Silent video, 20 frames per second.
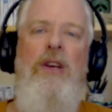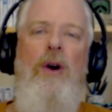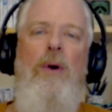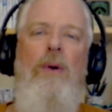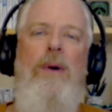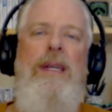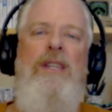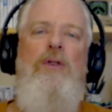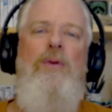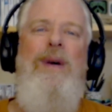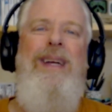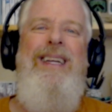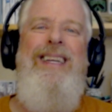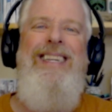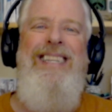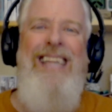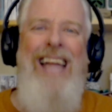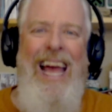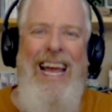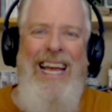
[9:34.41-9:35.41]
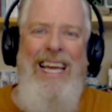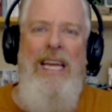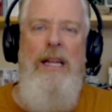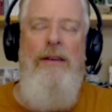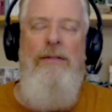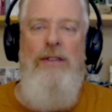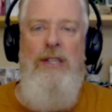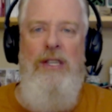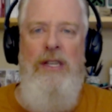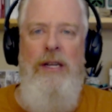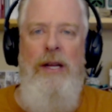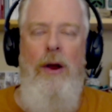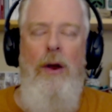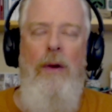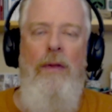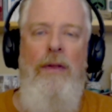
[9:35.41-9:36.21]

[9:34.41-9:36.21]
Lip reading: go into a negative scenario.